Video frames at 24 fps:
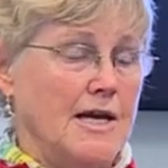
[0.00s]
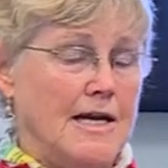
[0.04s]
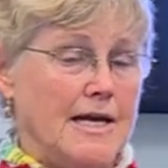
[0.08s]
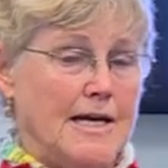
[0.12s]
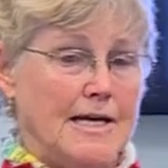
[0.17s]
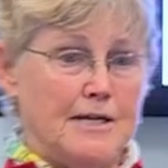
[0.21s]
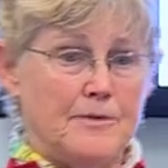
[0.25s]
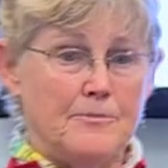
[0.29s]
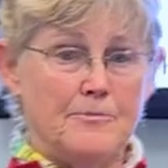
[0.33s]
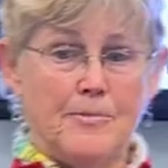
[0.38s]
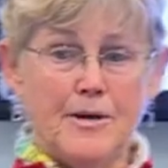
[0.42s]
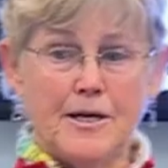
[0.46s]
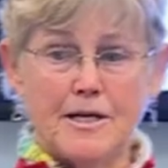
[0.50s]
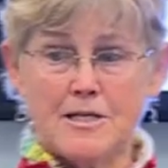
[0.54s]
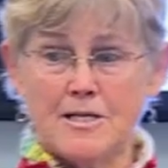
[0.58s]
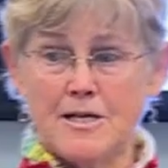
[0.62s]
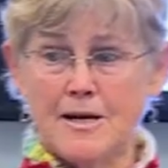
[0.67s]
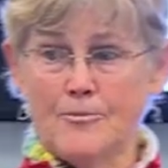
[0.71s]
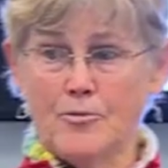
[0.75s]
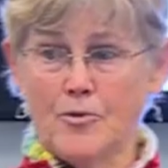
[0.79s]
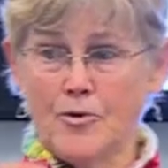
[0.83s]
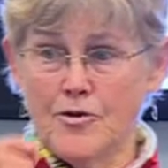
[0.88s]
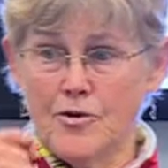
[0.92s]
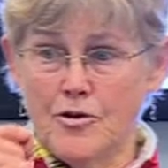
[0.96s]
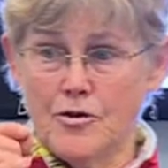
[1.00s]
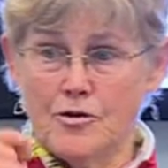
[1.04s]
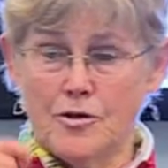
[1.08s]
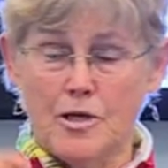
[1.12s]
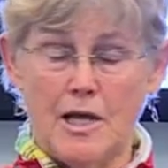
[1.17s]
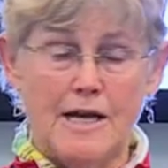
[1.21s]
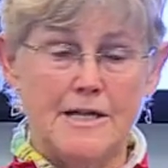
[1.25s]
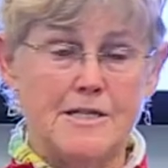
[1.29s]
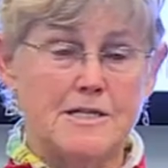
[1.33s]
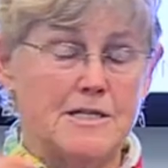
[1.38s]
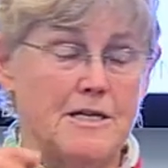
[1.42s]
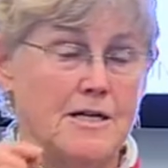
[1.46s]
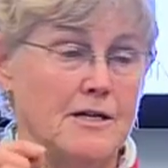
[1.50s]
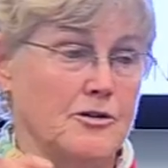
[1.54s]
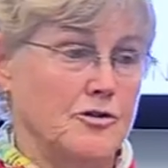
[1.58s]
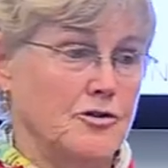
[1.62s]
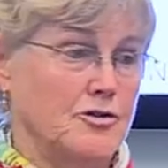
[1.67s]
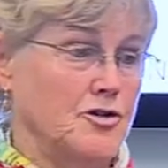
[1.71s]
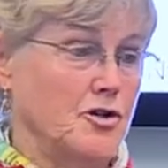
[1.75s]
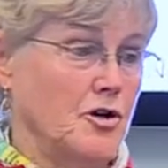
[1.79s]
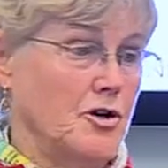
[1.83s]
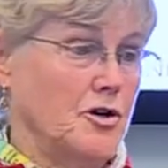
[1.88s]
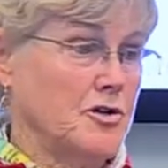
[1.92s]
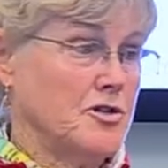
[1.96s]
it picks up whether you're light-skinned or
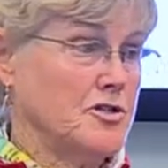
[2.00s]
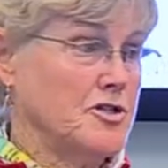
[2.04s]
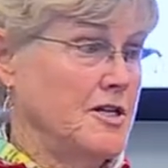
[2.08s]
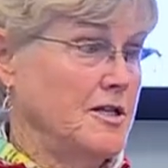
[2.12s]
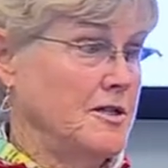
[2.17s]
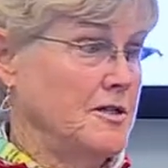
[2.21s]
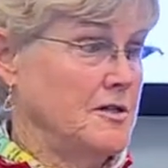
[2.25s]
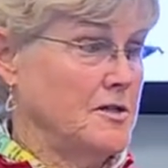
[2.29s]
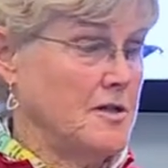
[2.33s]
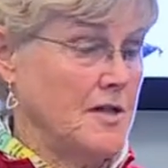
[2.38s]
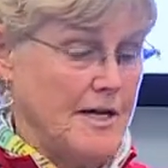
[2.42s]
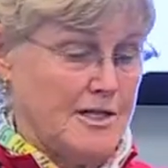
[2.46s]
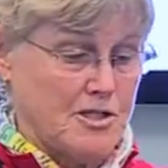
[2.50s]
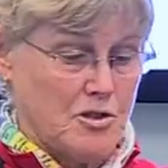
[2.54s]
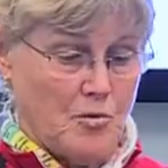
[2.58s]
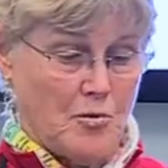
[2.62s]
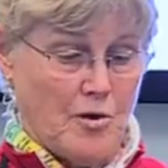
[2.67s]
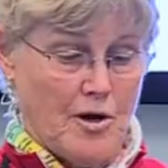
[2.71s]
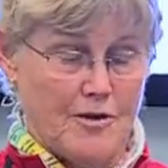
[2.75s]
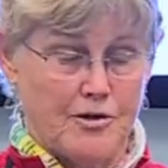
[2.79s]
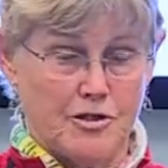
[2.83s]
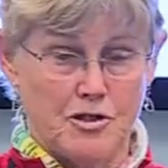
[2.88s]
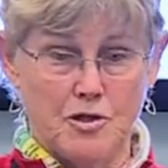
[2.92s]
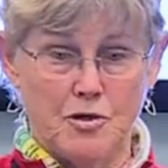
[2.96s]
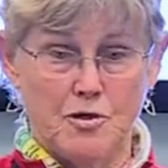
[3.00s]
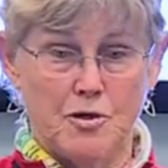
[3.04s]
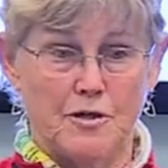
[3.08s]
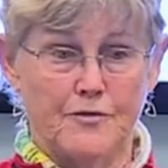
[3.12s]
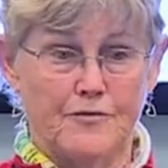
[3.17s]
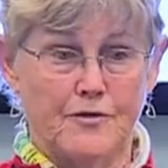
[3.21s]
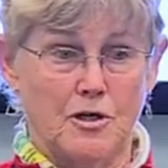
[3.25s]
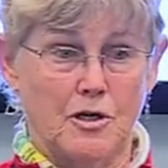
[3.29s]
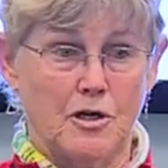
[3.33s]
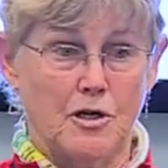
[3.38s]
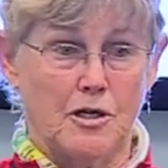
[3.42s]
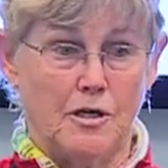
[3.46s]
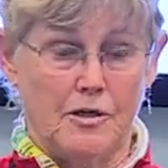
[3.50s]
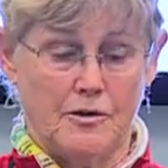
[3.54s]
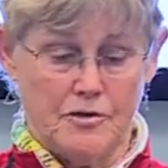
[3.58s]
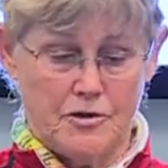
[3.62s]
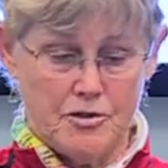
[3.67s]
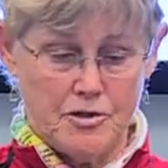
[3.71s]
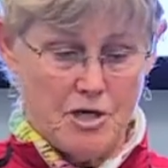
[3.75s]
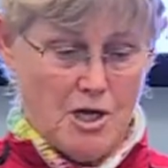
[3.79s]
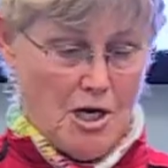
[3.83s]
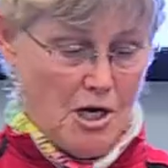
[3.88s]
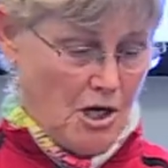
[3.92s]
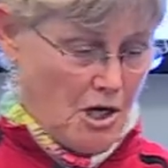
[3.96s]
dark-skinned. That's why the two different
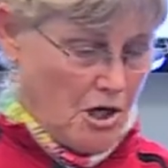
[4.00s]
colors.